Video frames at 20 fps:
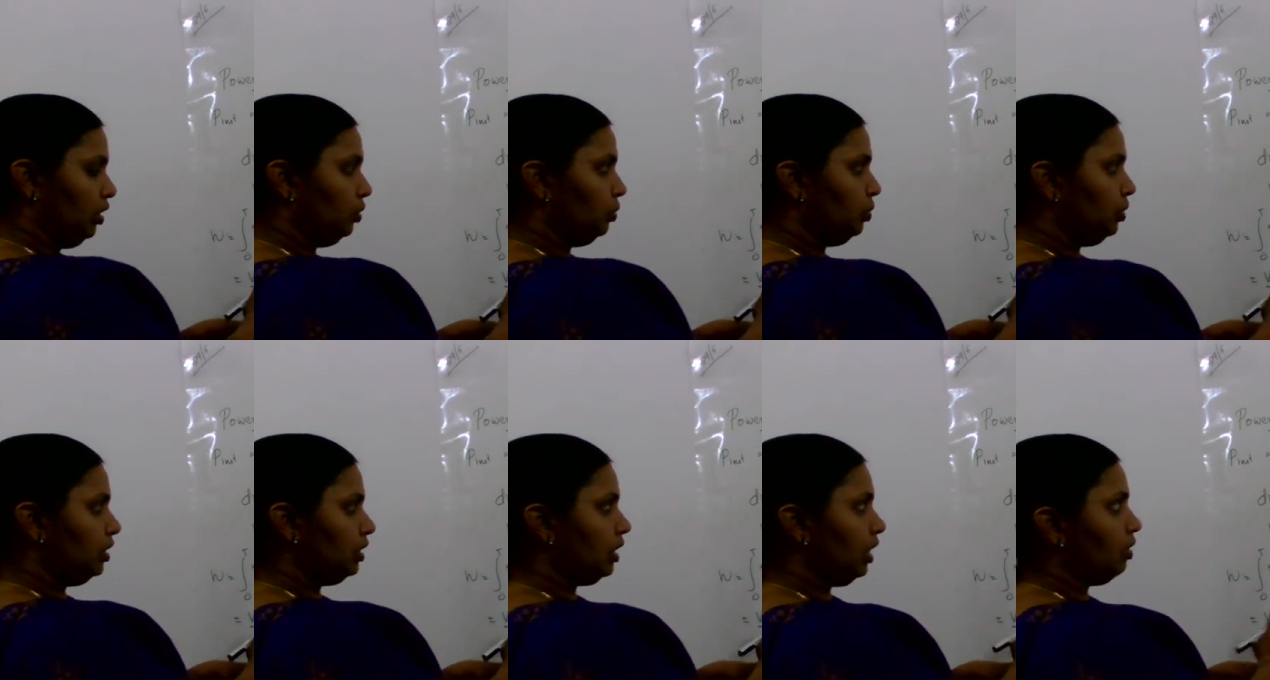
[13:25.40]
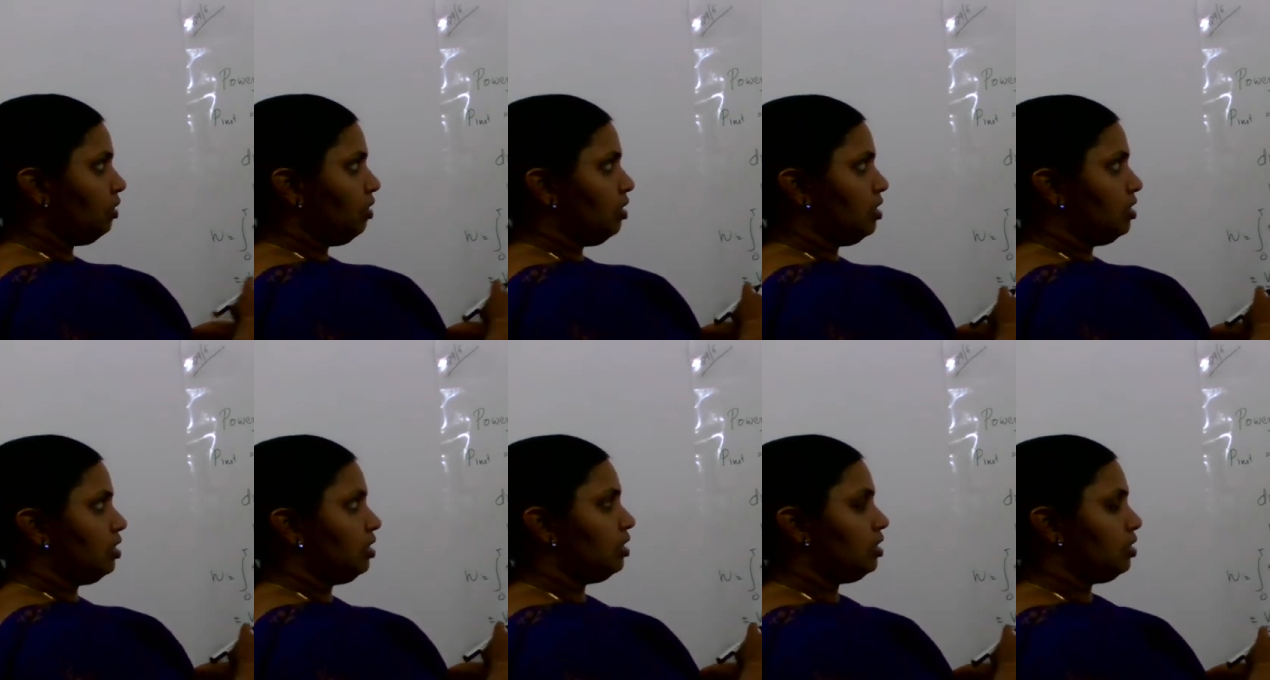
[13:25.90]
2 is a
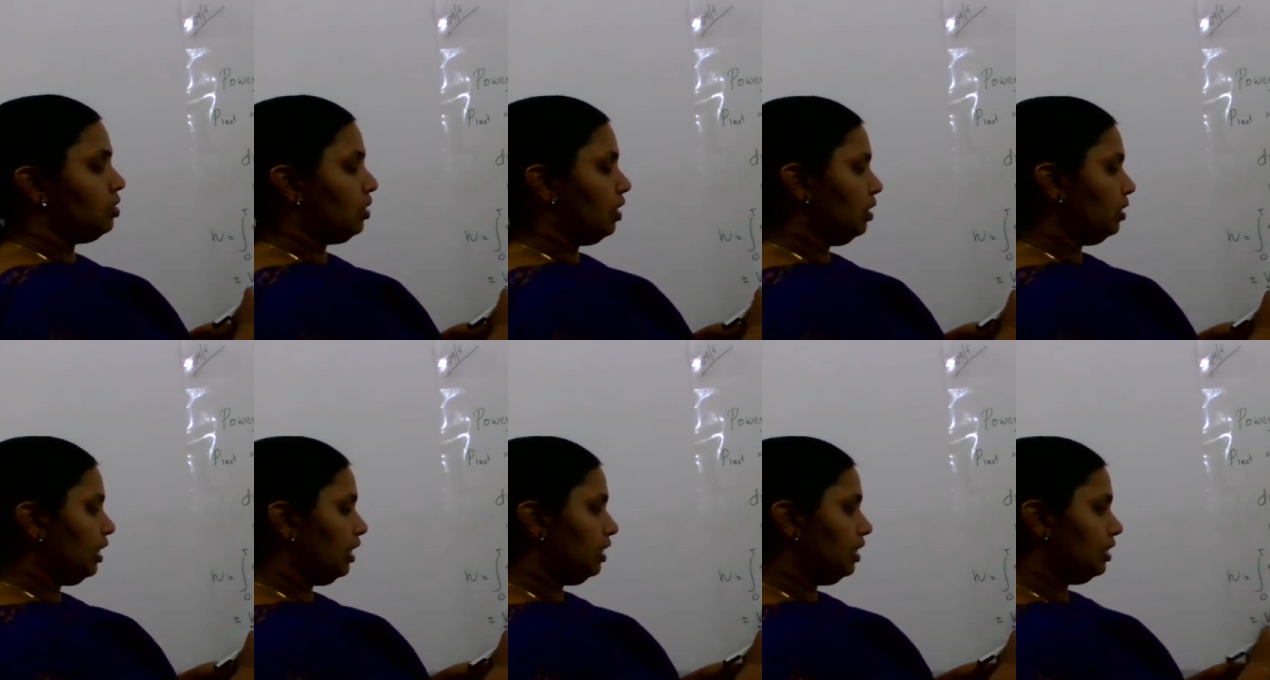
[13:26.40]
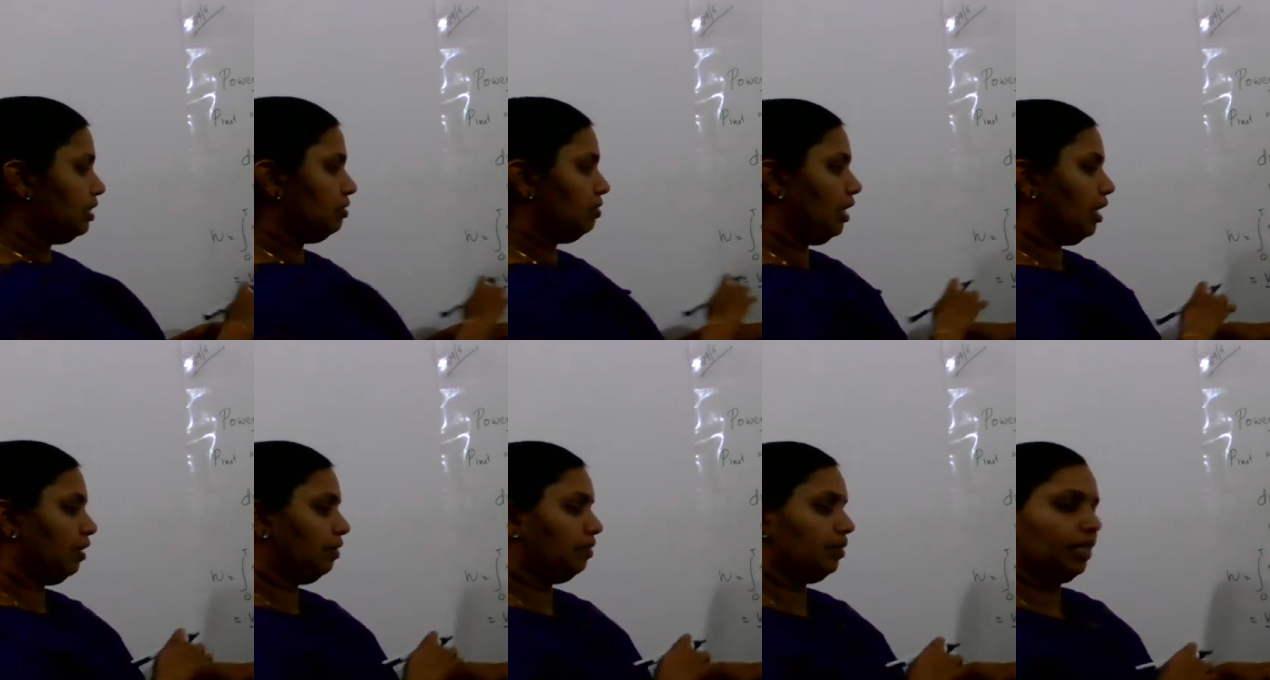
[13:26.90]
constant, so that is why I
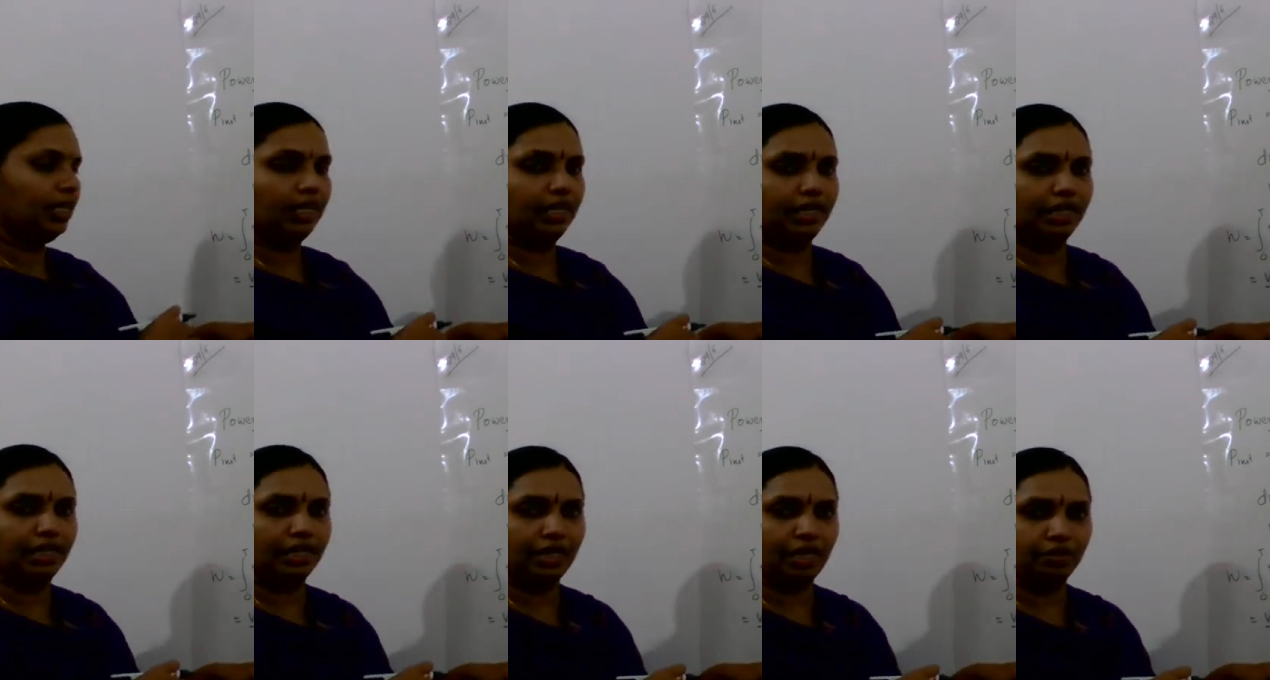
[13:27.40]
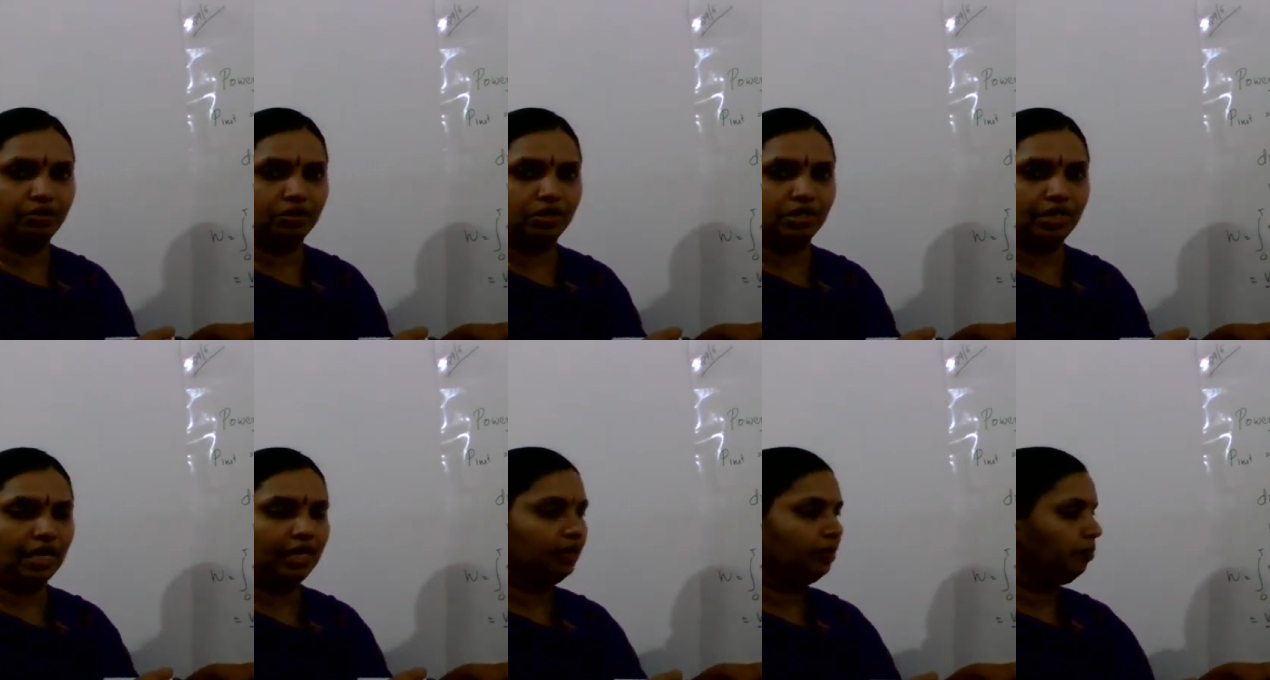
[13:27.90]
have taken it
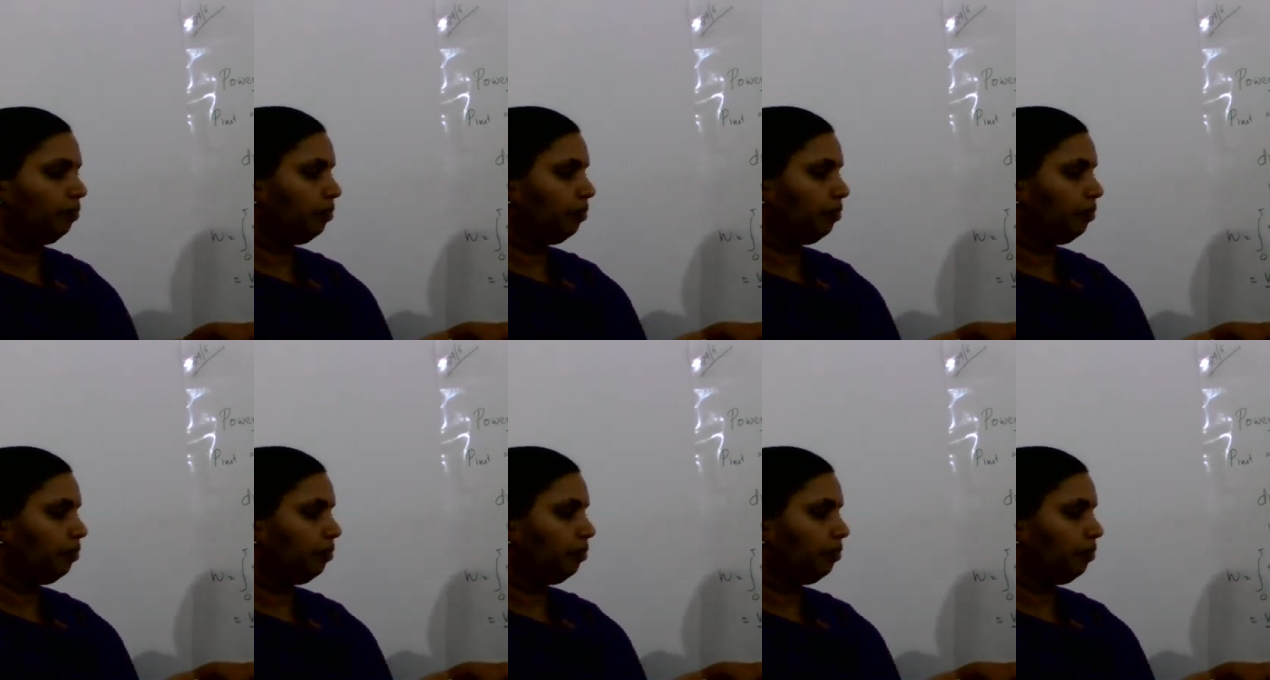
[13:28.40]
outside.